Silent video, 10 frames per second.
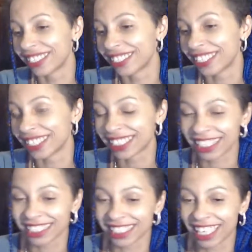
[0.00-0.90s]
just
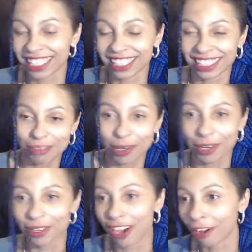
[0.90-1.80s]
stay in this
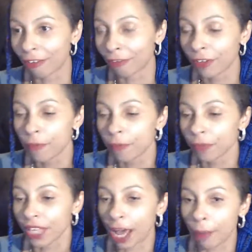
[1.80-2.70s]
mode of
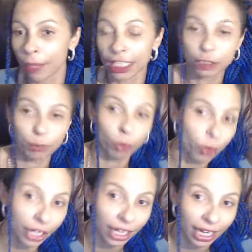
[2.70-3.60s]

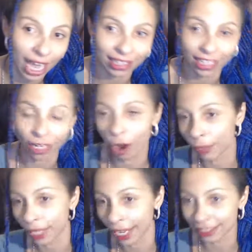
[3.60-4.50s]
exploring and then
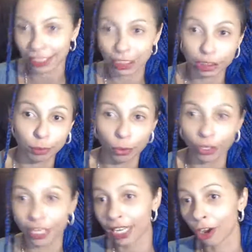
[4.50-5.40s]
harmonizing,
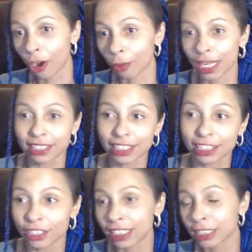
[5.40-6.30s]
exploring and harmonizing. So
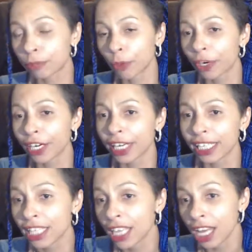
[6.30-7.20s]
he's exploring,
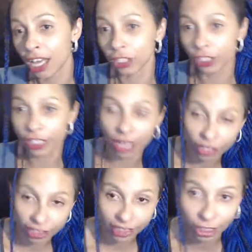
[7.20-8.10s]
looking out
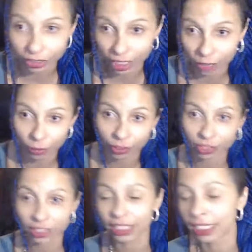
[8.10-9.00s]
at the outside
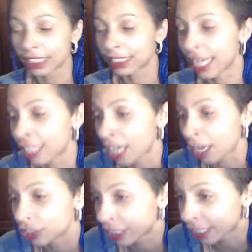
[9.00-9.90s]
world, and then he's like
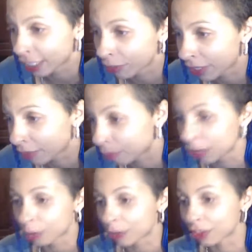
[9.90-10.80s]
checking with
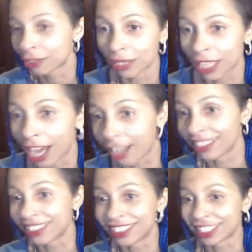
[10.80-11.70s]
people
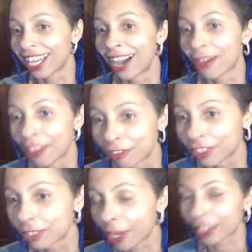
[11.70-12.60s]
to see how they feel
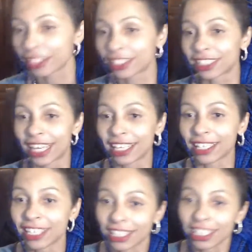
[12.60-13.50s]
about it. So it's like
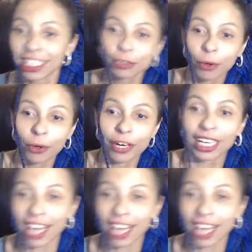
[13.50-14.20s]
exploring and